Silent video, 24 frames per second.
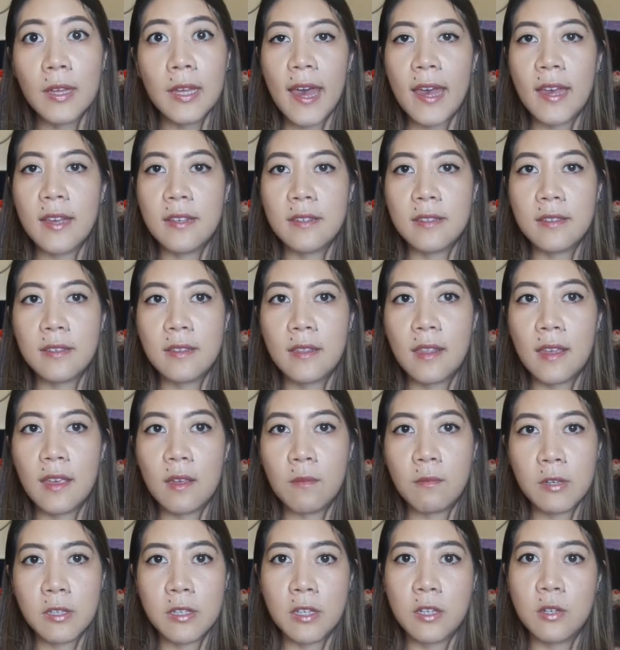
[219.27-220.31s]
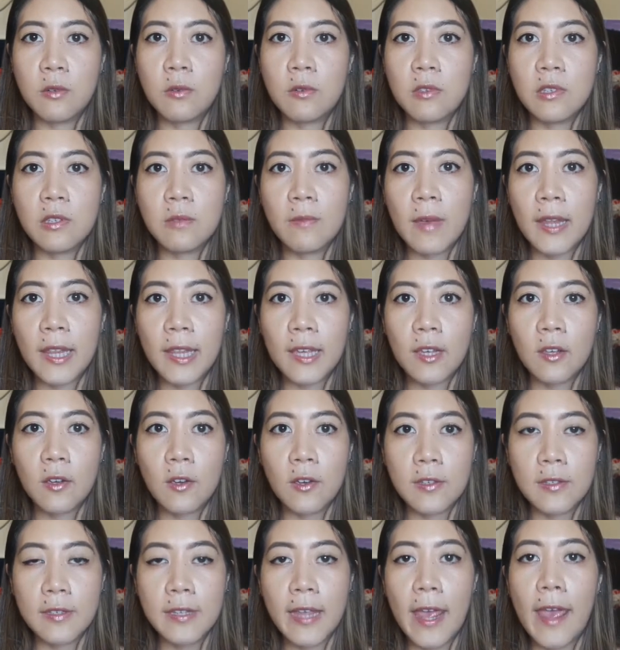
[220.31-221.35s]
as the residual swelling
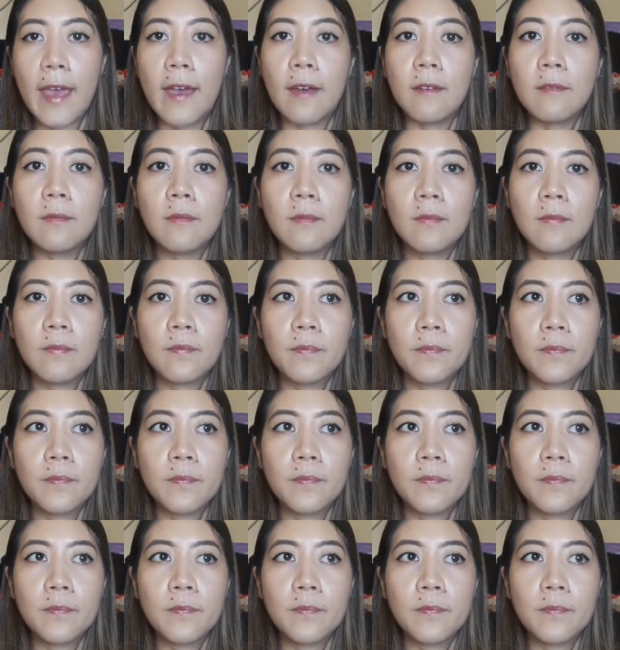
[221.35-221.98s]
goes down.